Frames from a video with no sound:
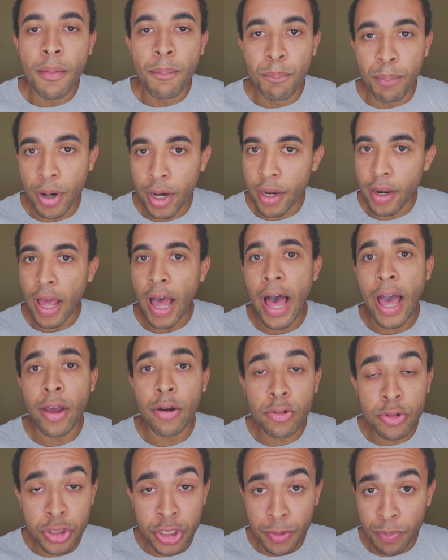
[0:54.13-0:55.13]
But
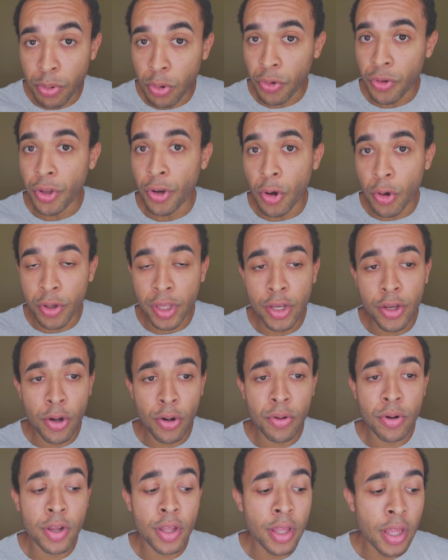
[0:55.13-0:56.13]
IOG pulled an okie
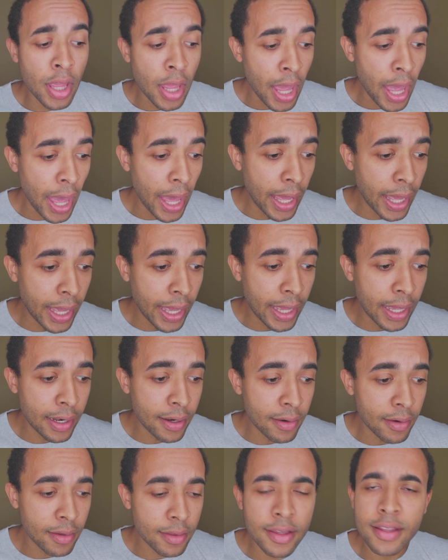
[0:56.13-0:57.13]
doke
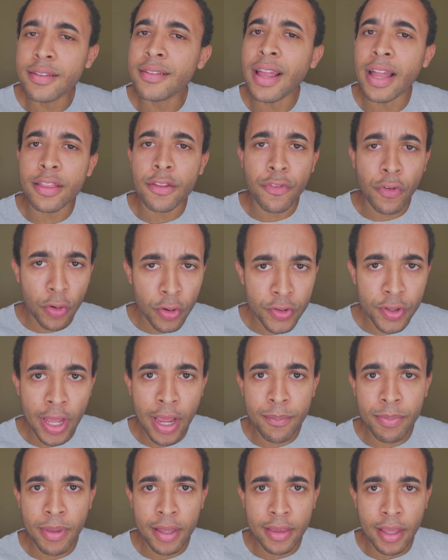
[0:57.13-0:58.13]
and this is not the first
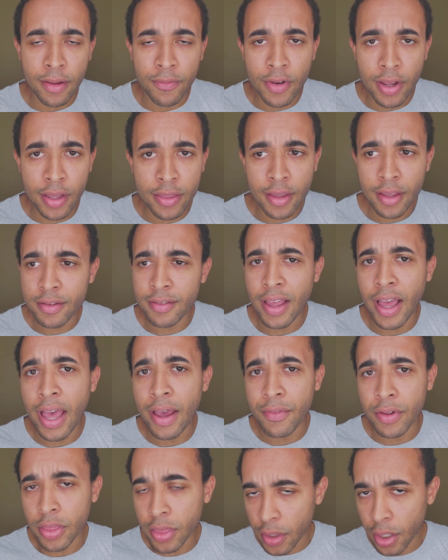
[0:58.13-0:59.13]
time that they've done this. I
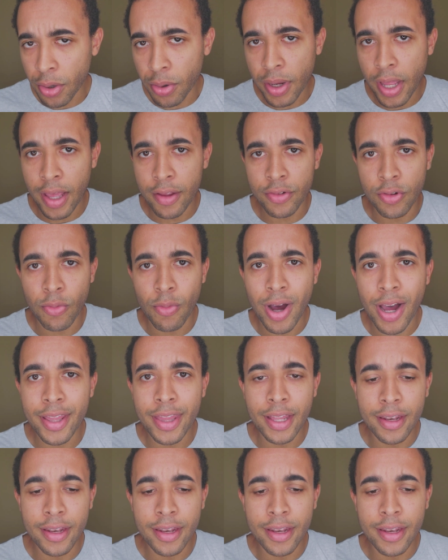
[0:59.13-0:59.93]
have a theory as to why